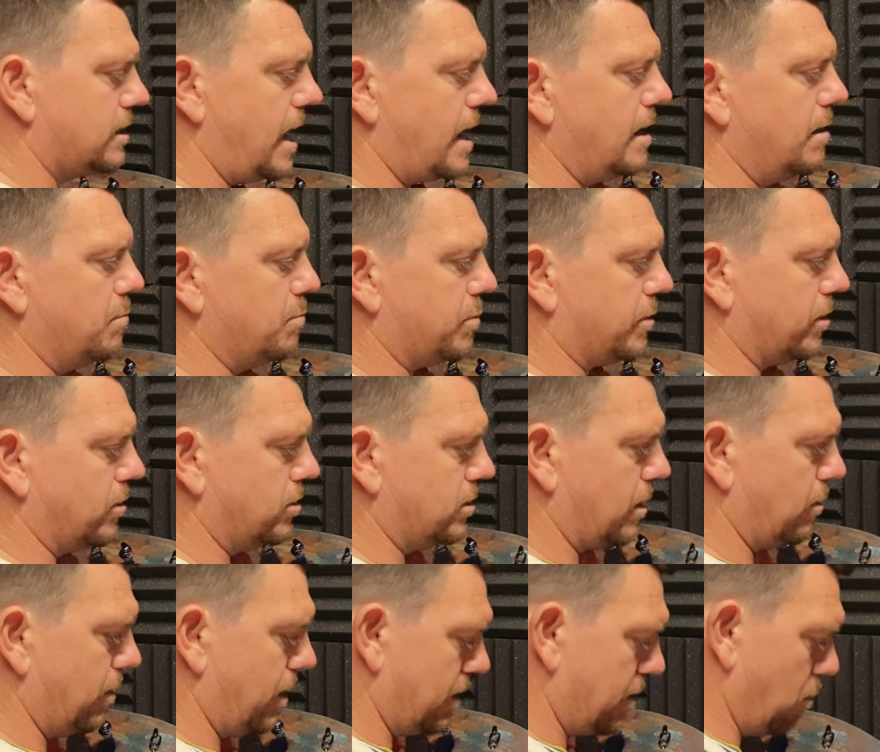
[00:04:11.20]
same brush
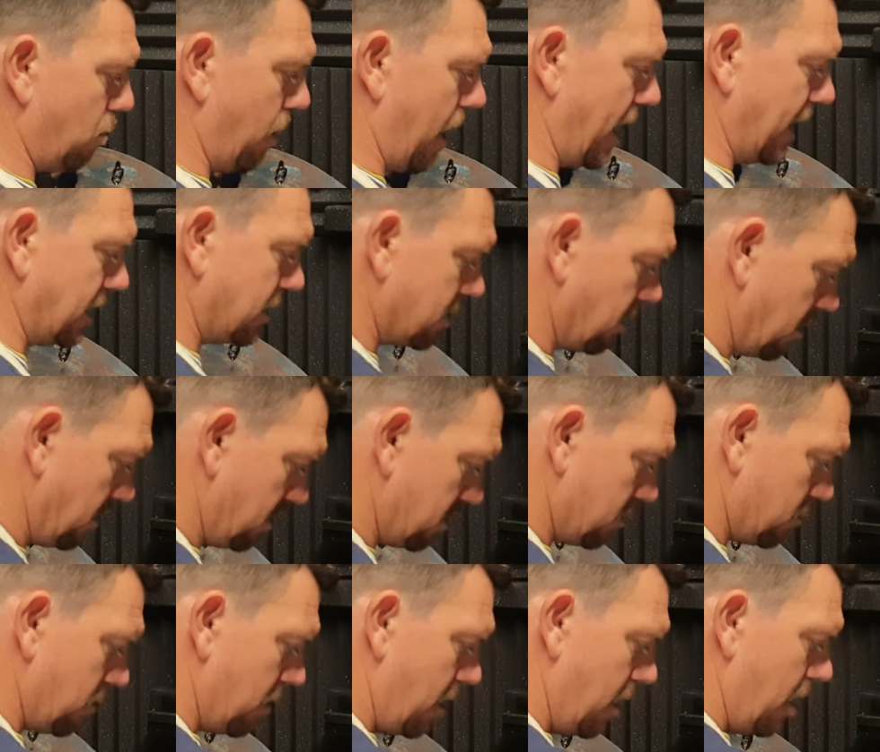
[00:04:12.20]
that we had the white on,
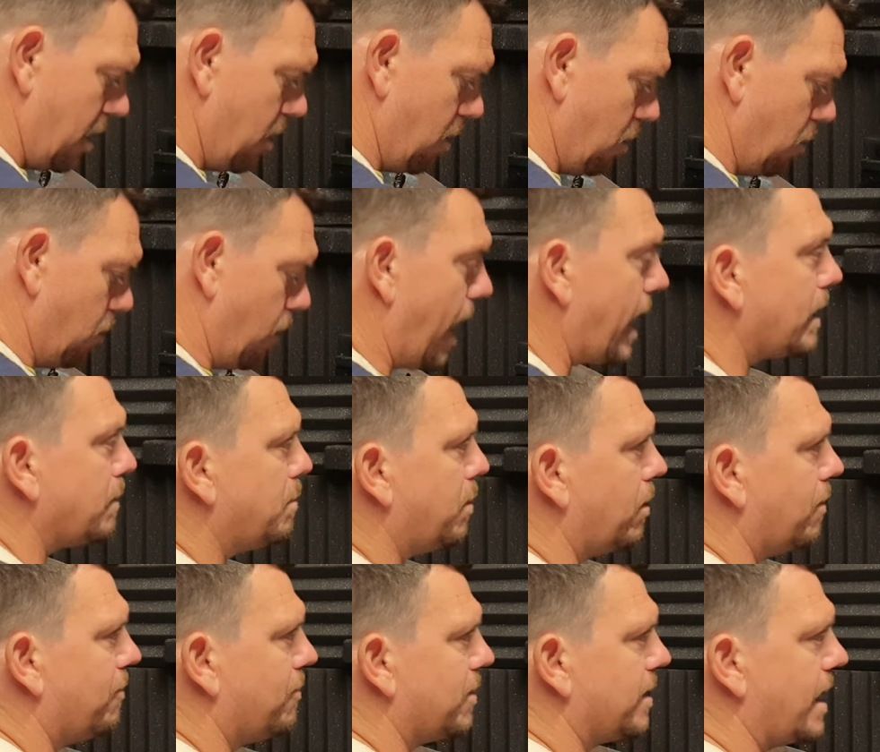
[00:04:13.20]
just wipe
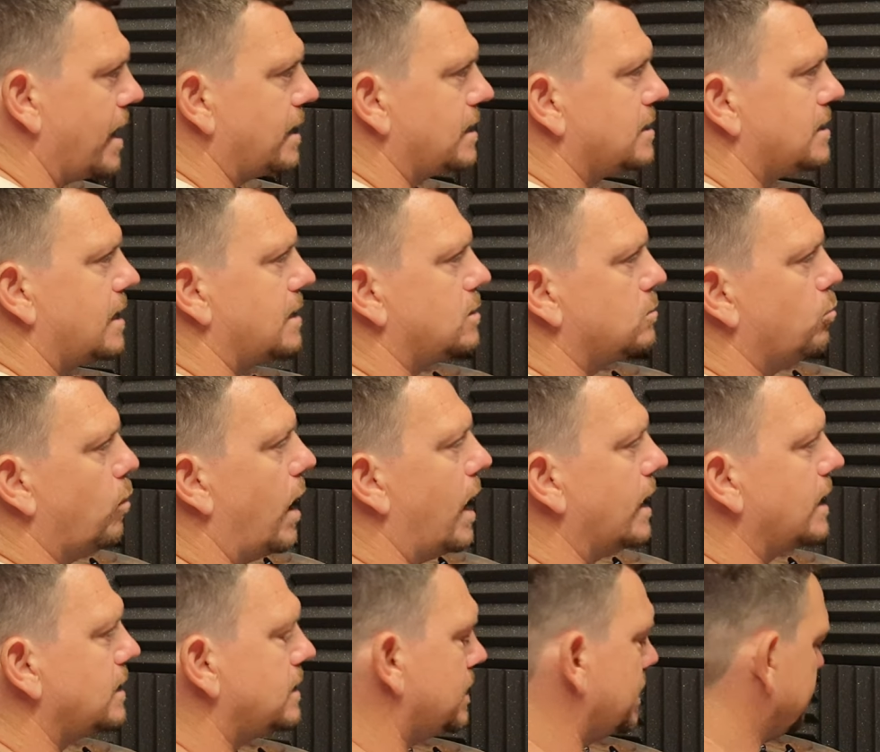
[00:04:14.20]
off the excess
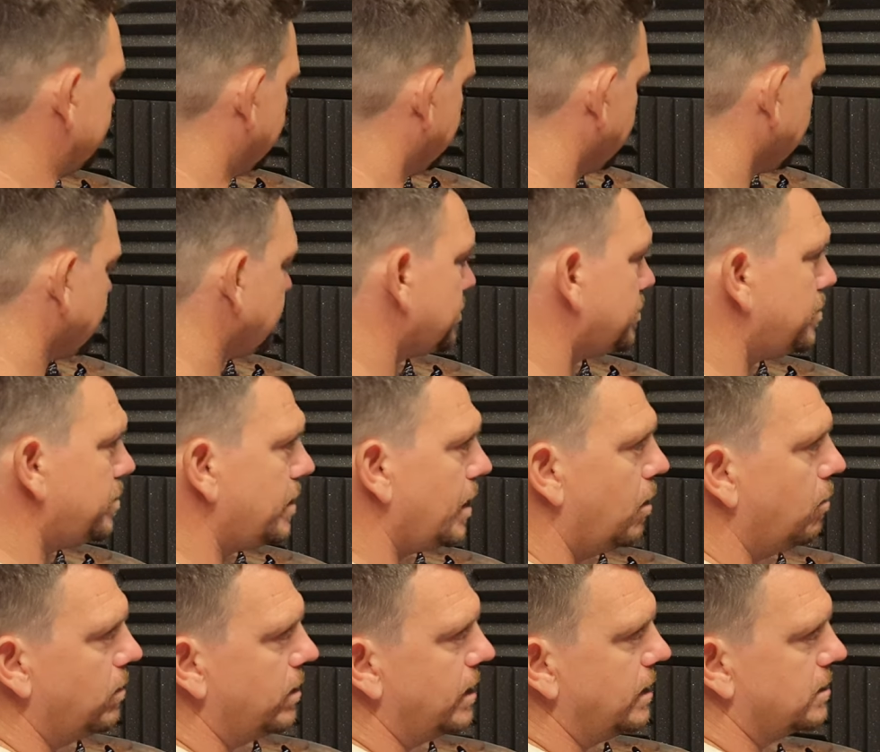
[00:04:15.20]
white.
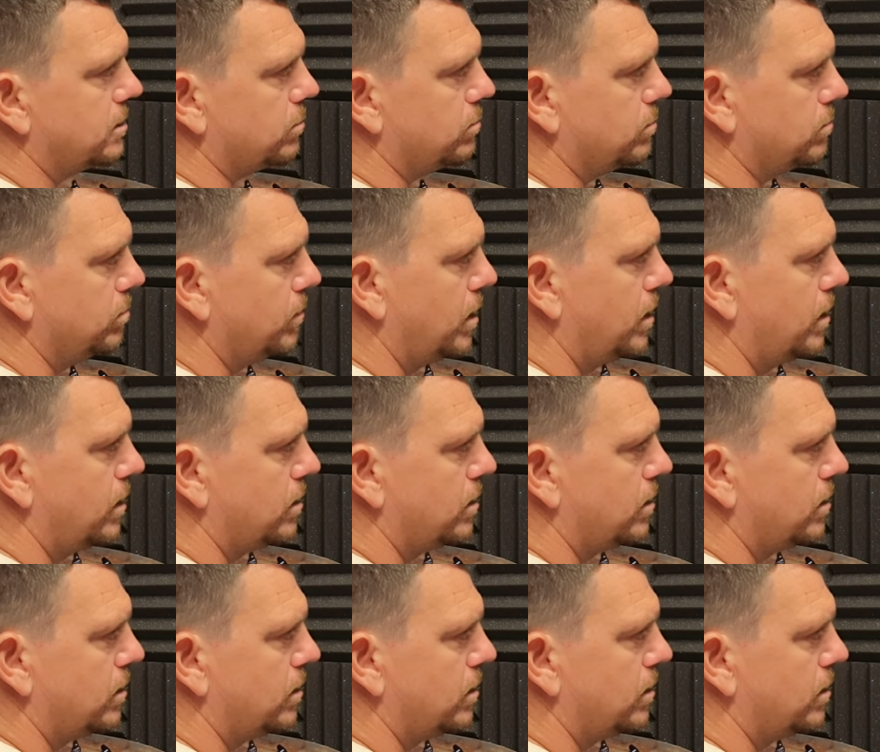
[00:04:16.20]
We need some